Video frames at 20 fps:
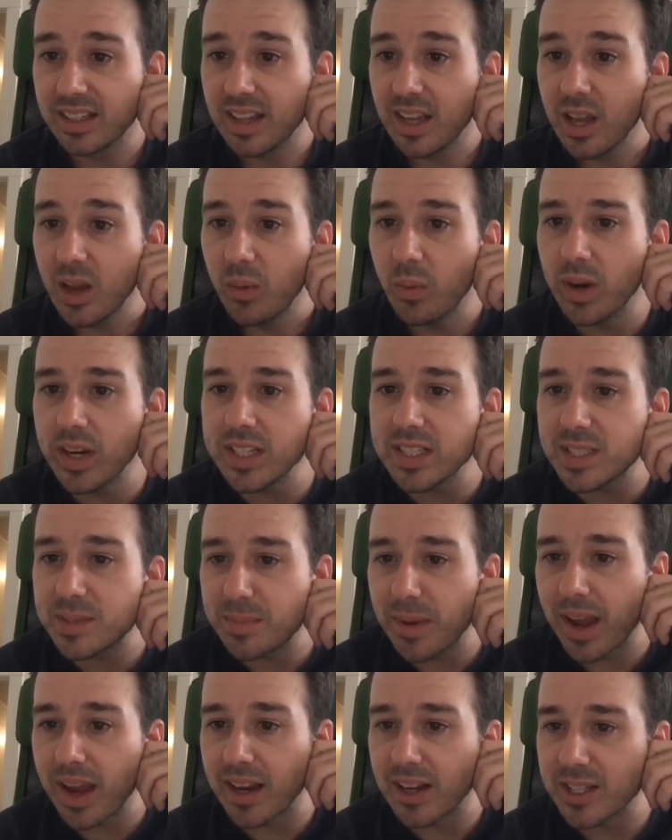What
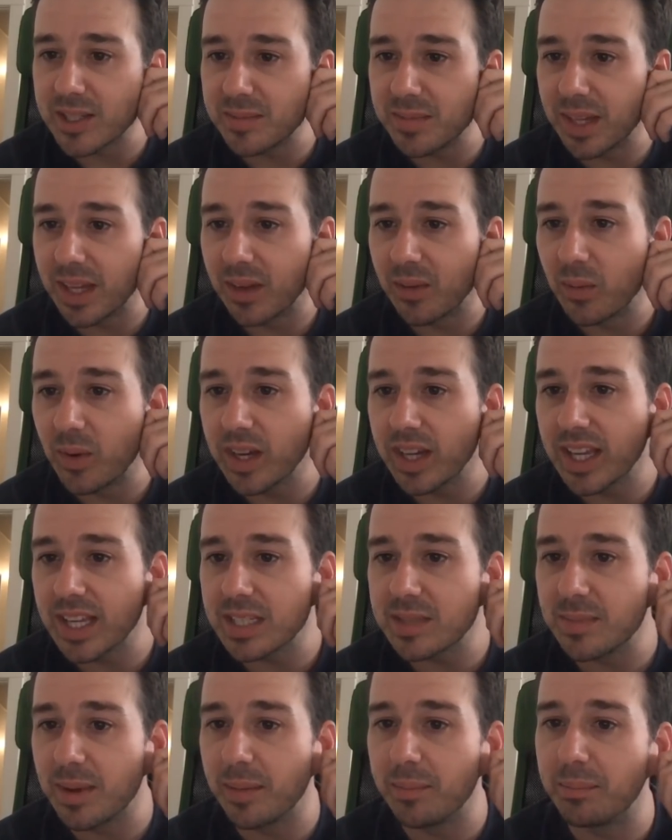inspires me? What
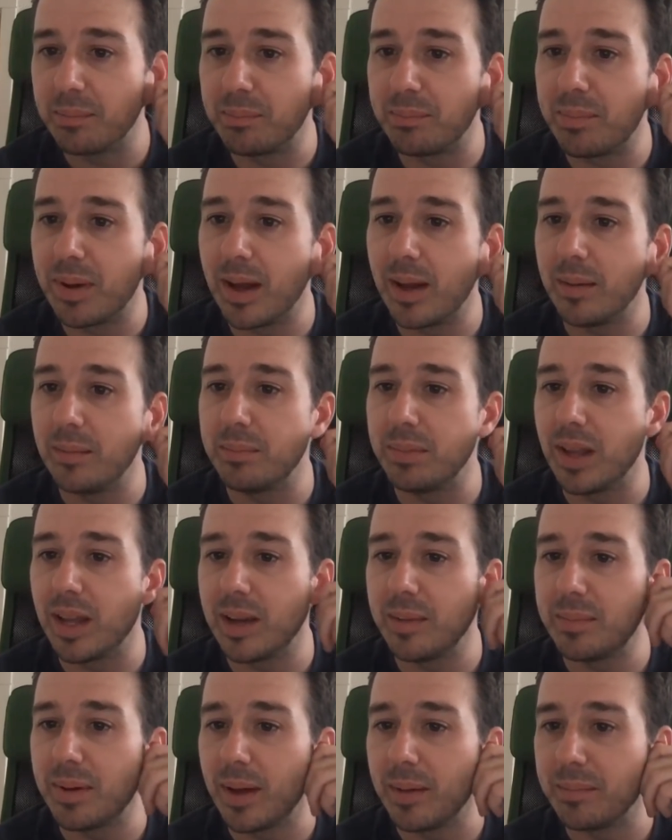gets my
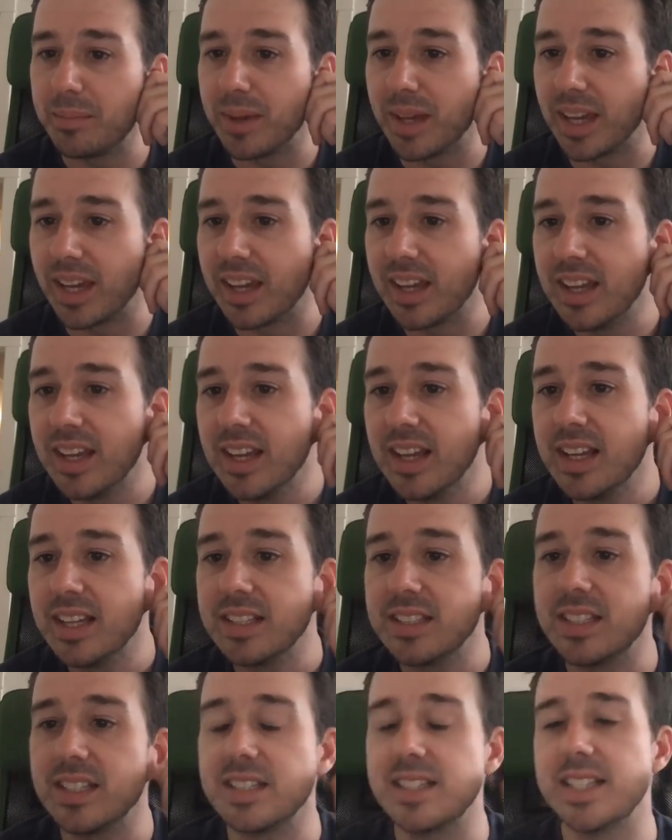blood pumping
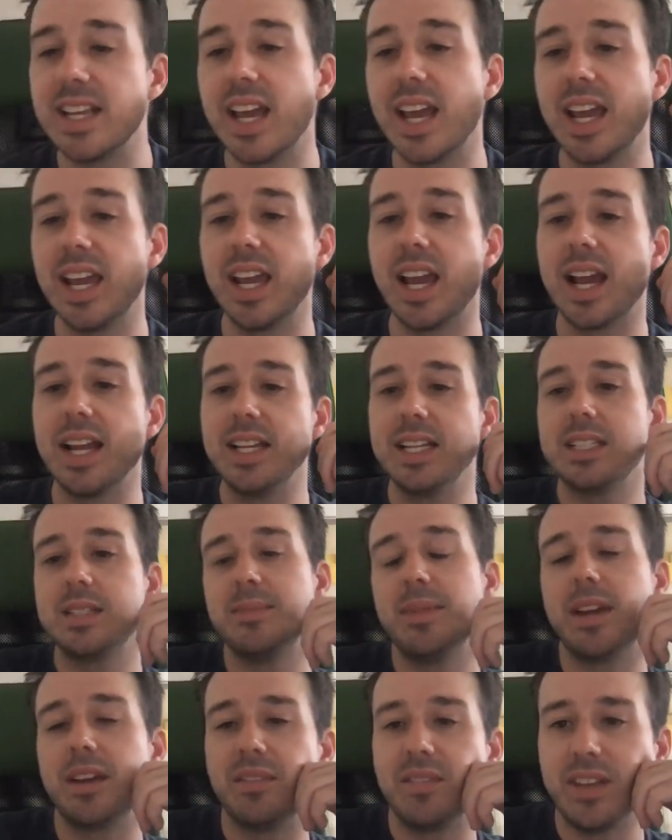to say I need to
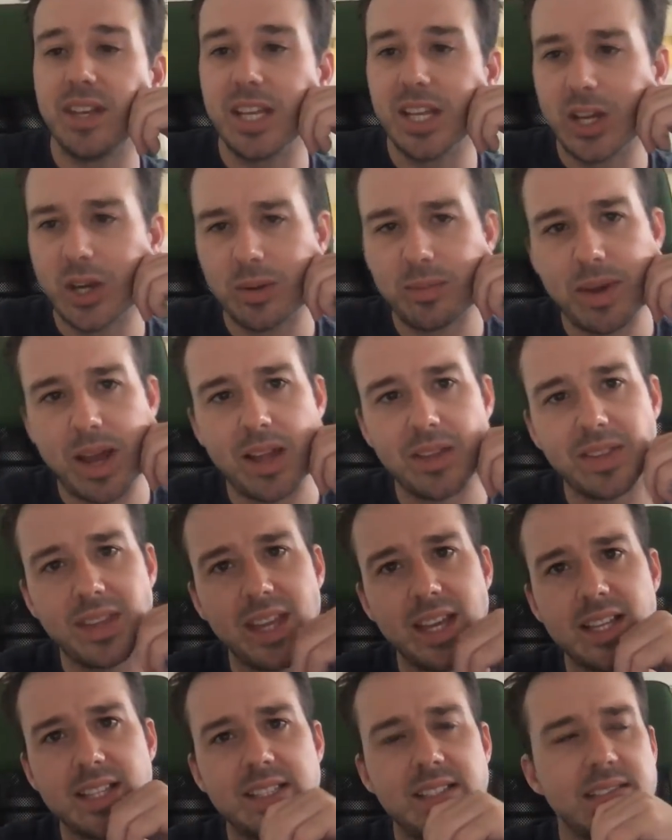make a video about
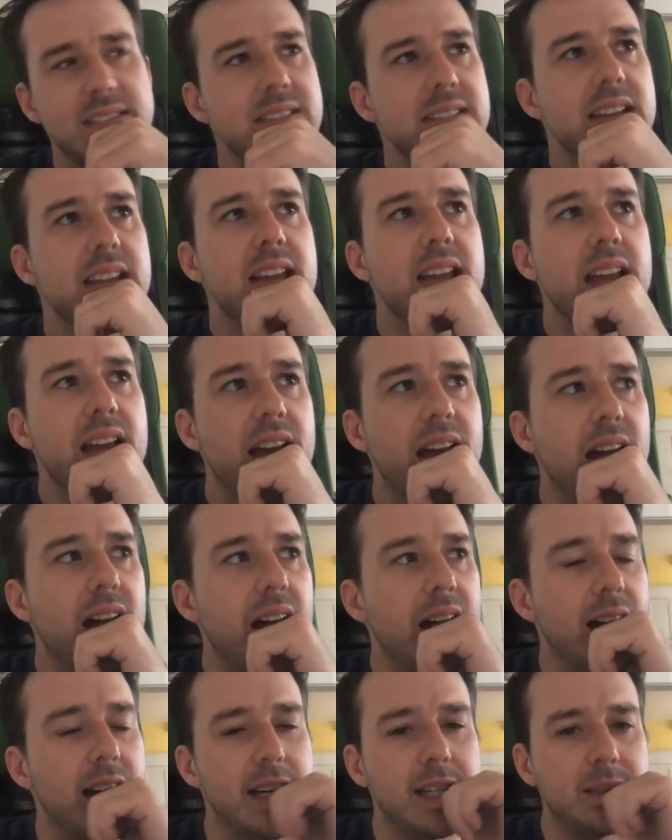this?
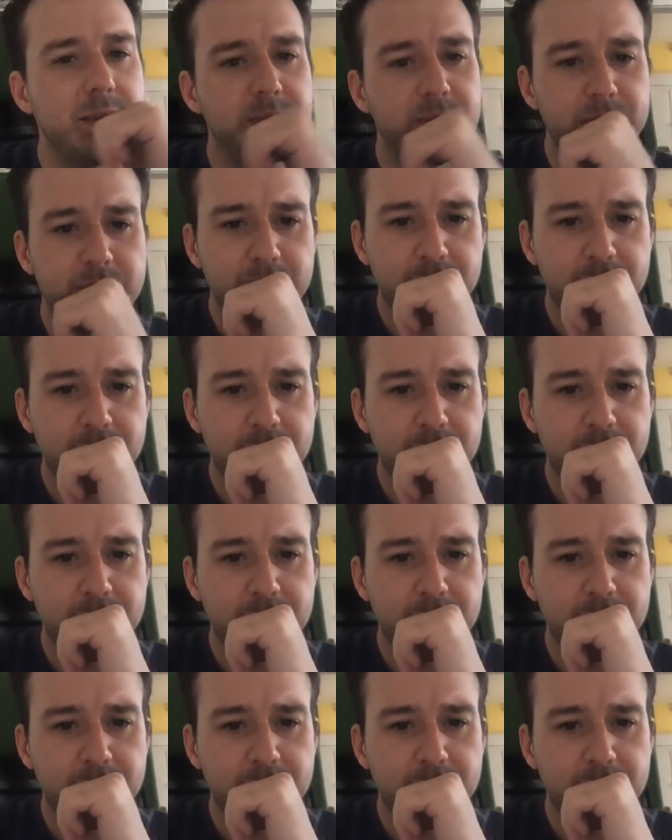I